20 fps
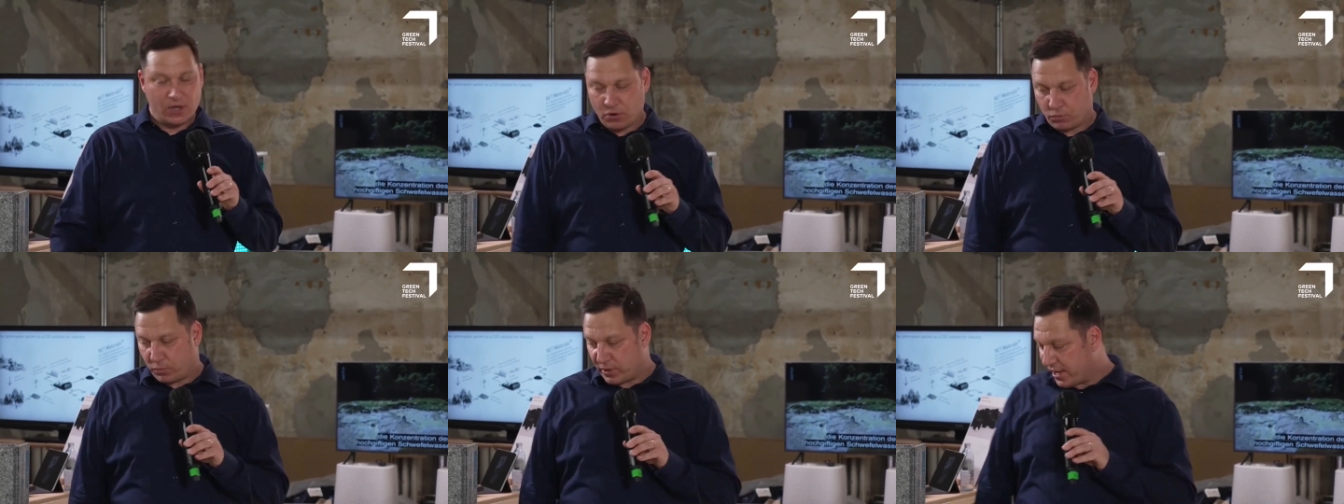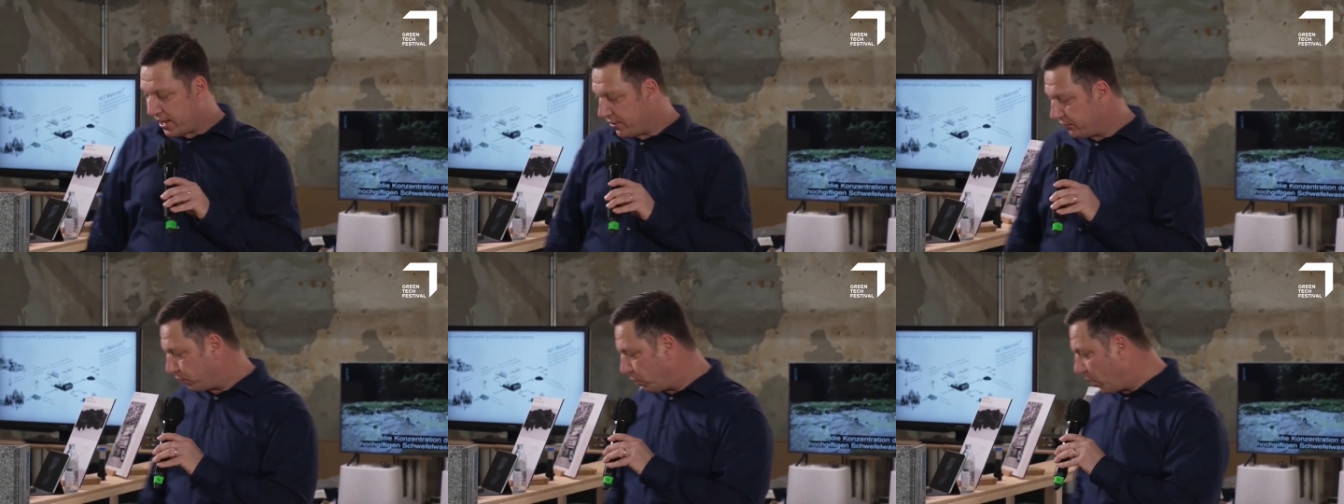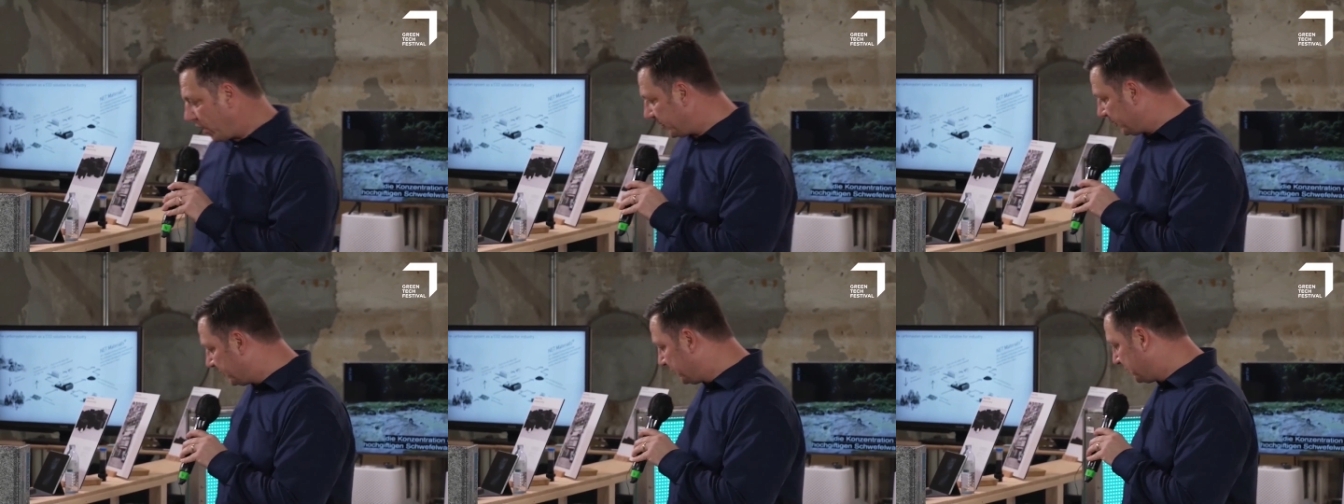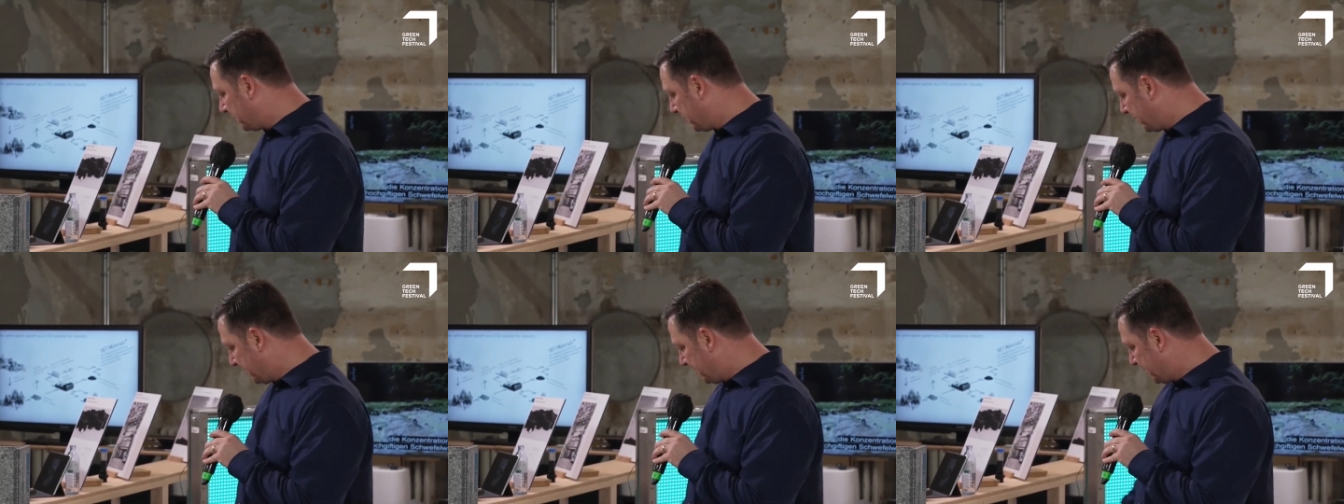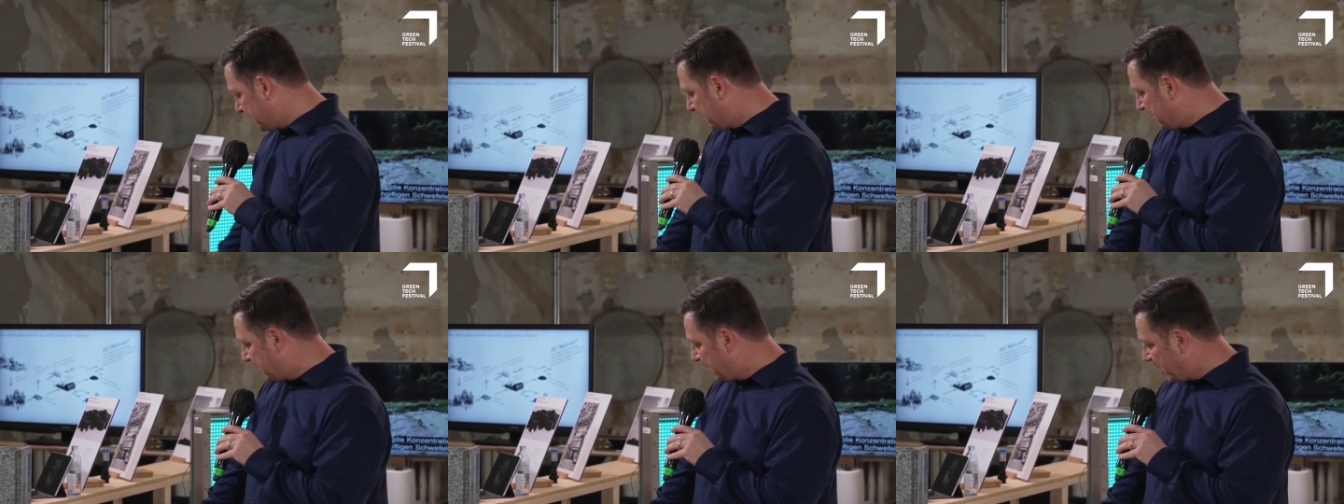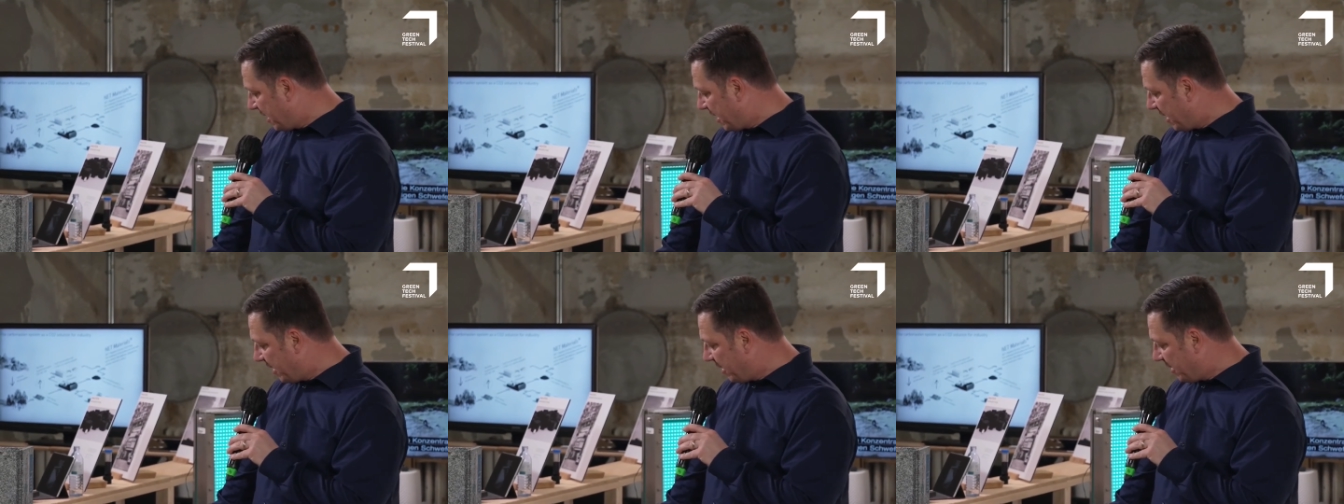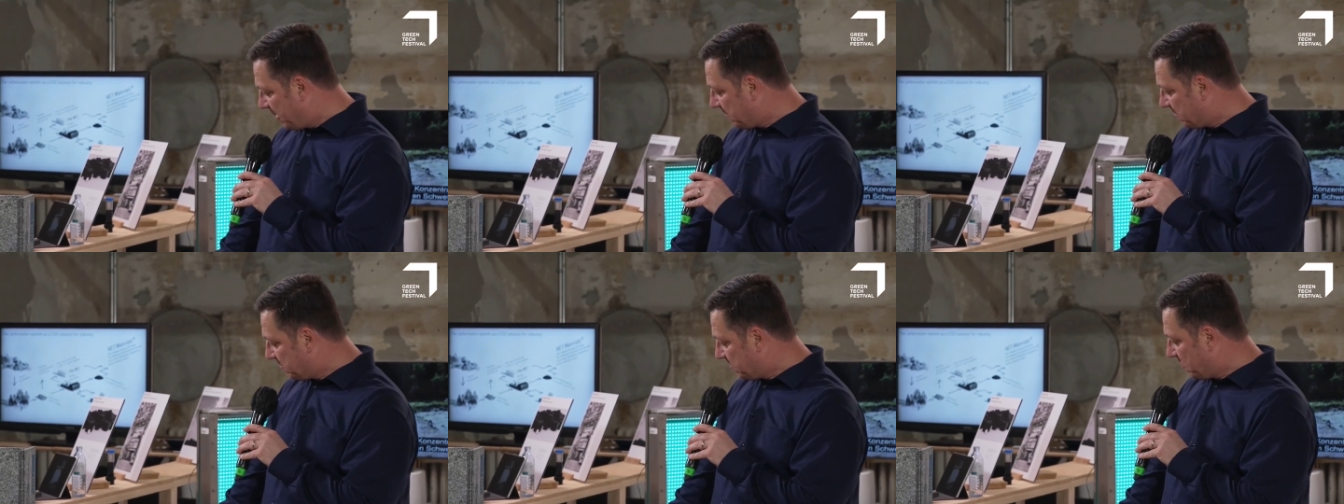We have one
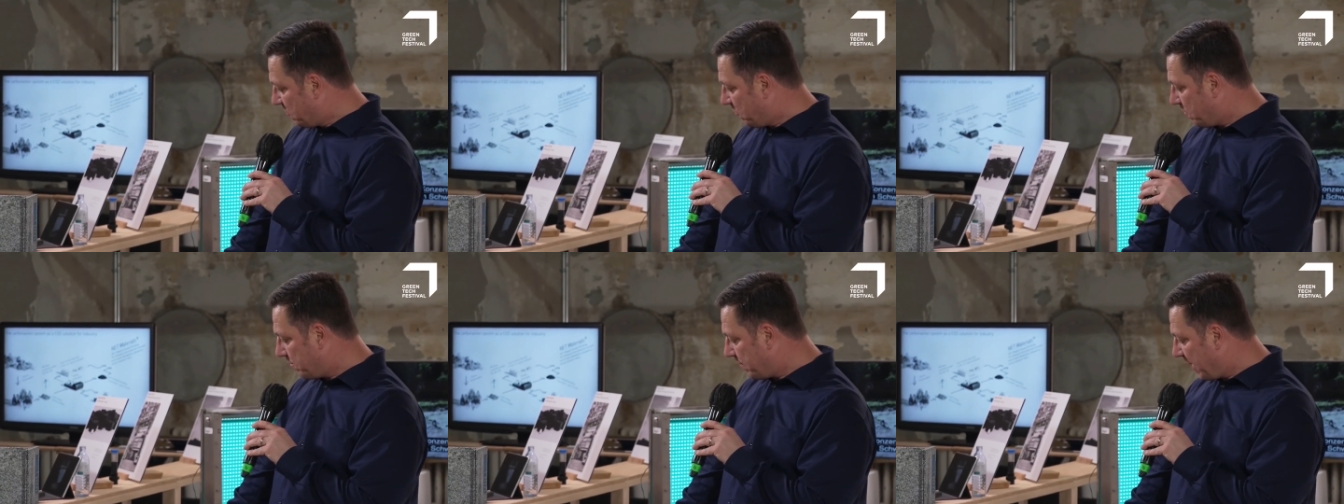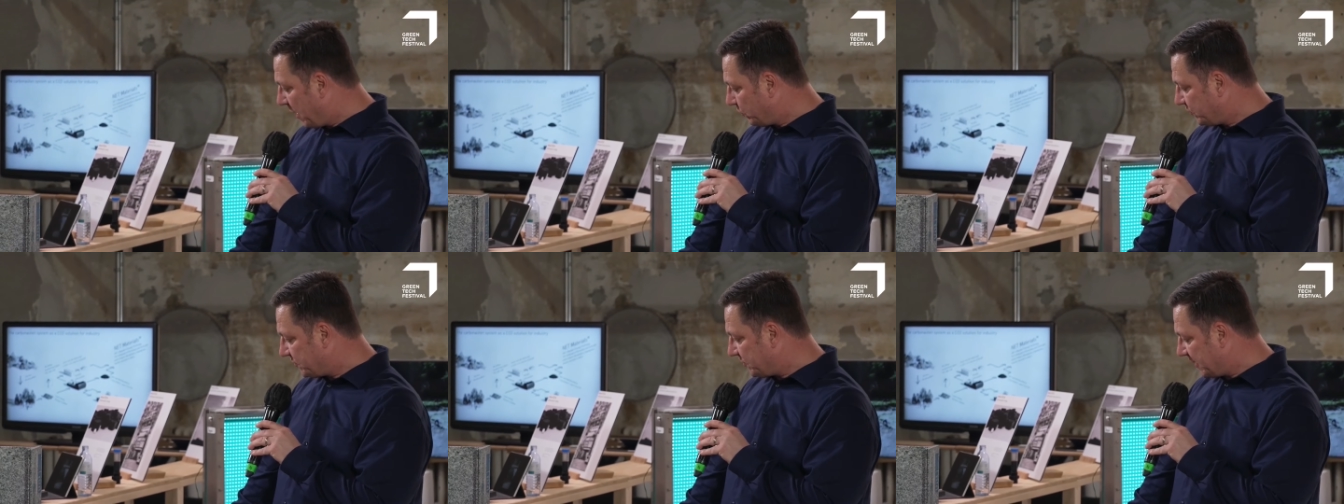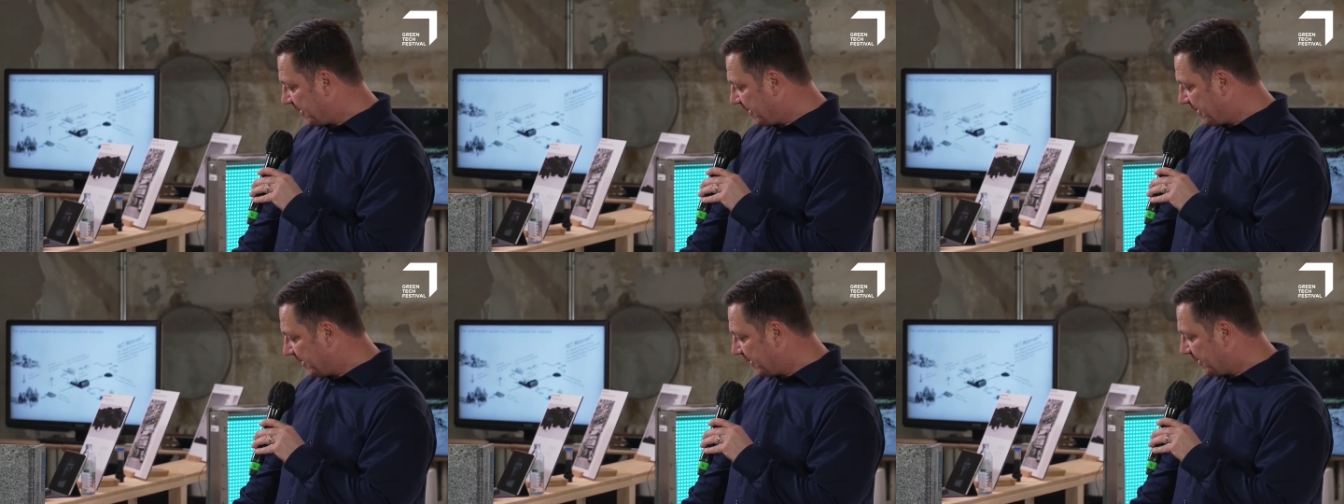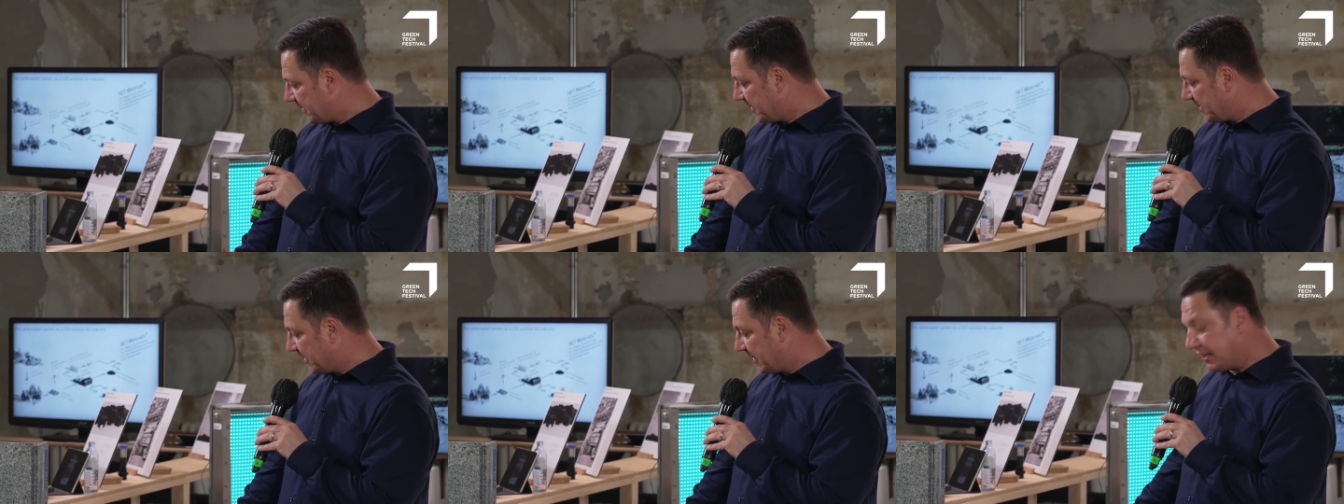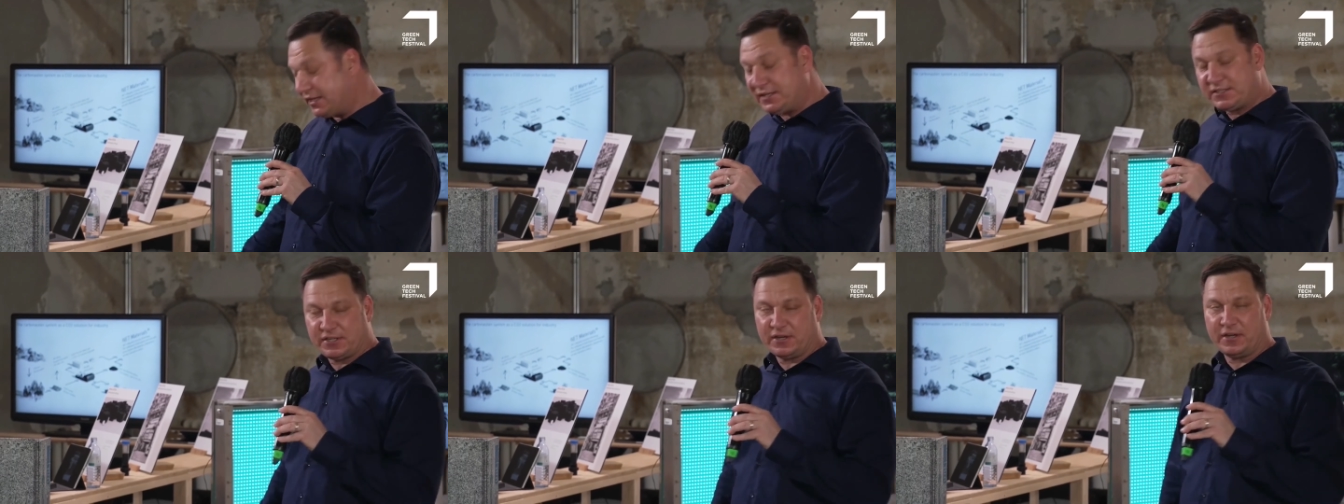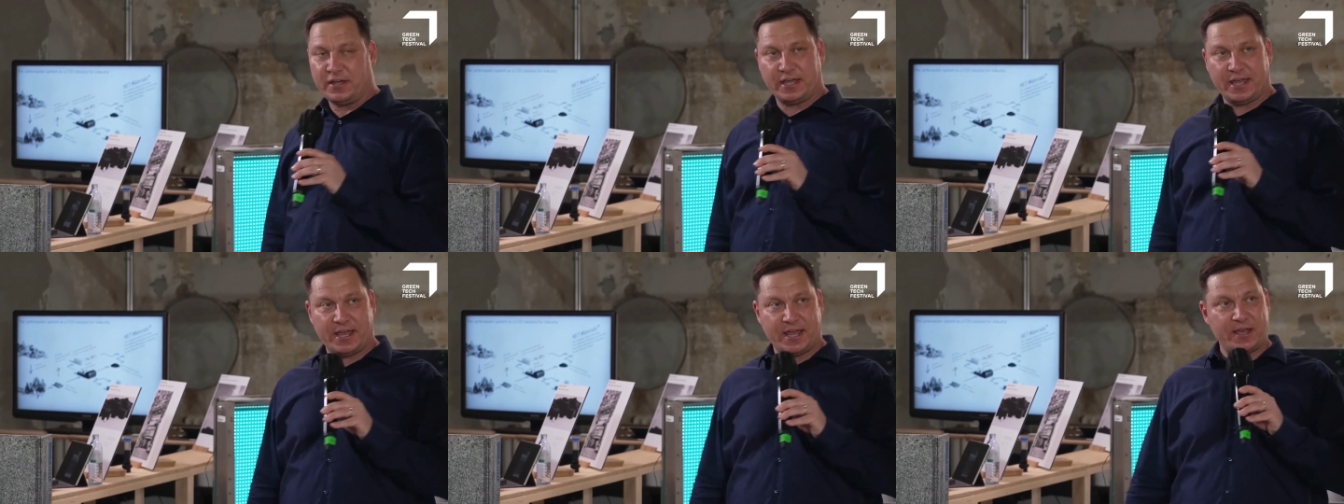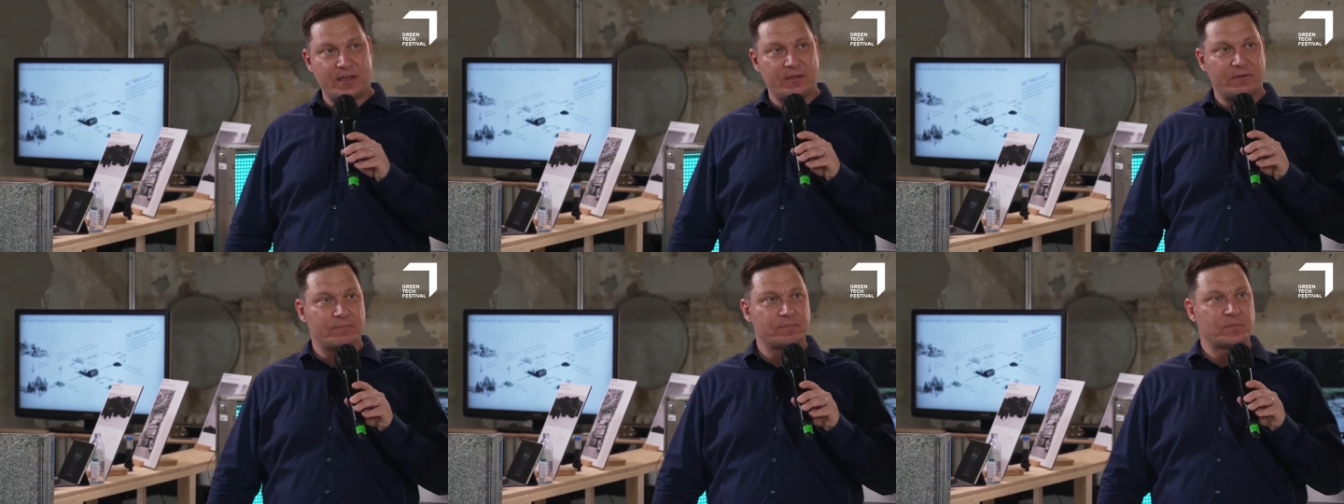mounting heater
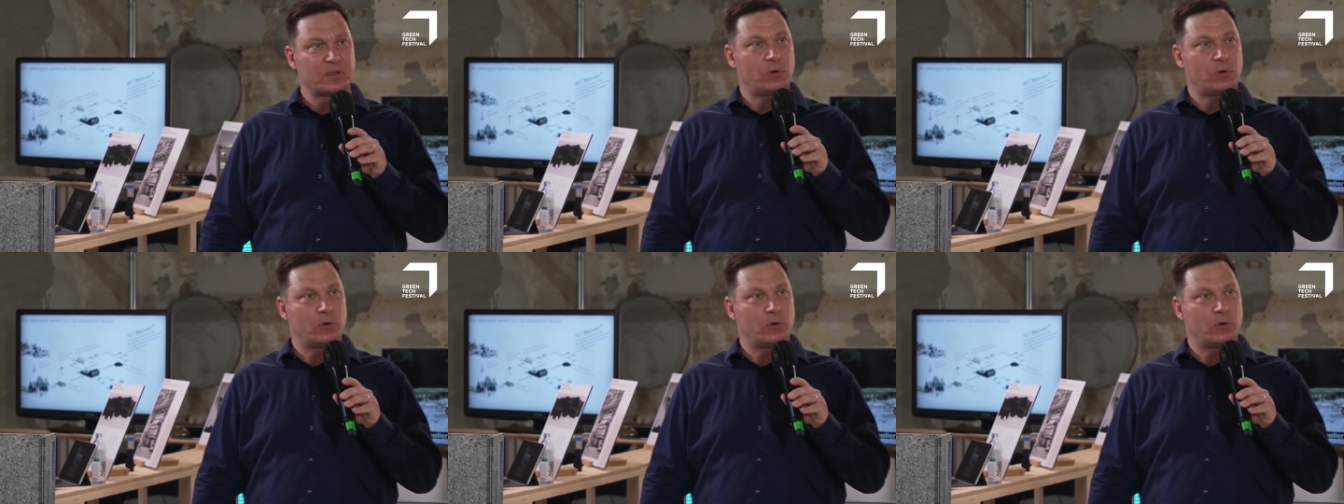here,